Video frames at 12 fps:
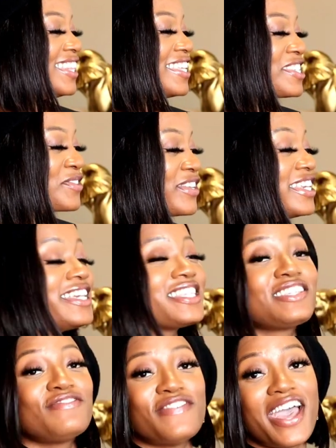This one
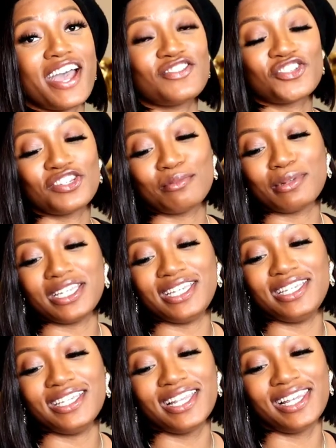is
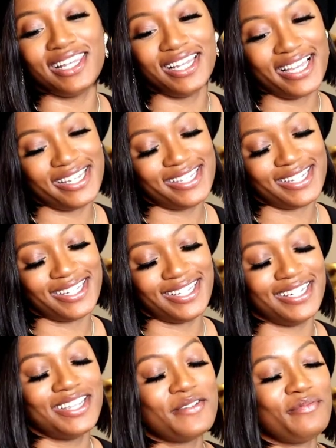Fashionably
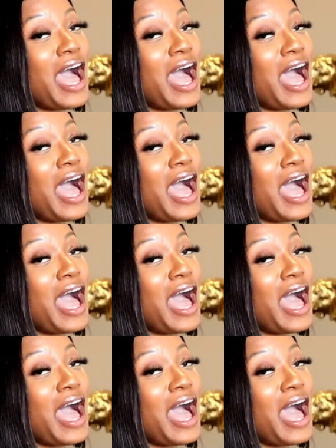London.